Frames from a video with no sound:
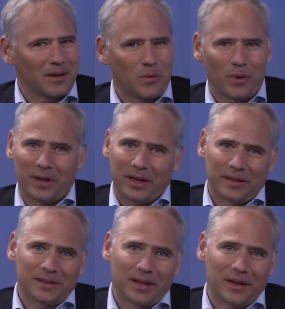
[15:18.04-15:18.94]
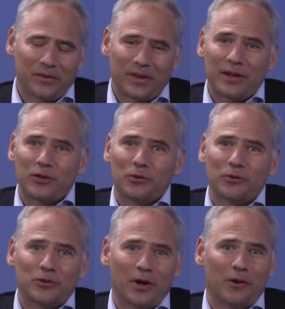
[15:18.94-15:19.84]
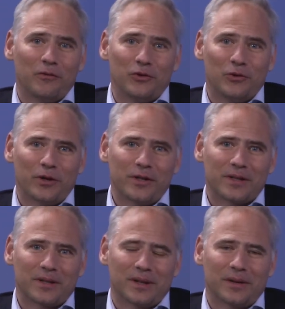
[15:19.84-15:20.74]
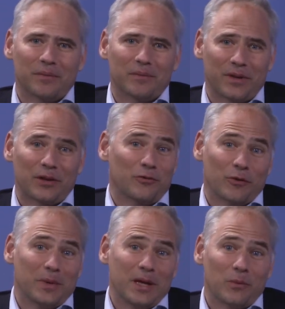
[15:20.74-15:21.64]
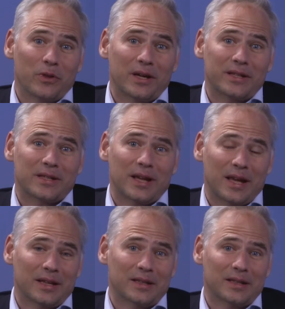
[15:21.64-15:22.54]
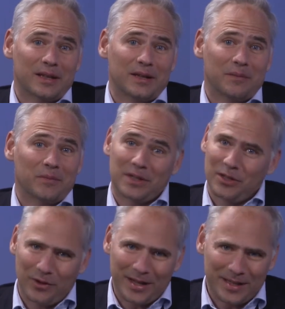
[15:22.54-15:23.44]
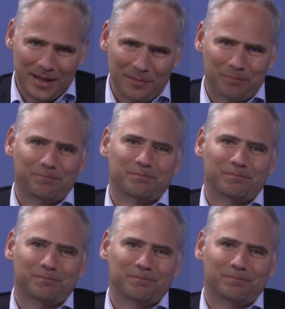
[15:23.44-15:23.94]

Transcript: Well, and thank you to our viewers. Thank you for being with us, and see you next time.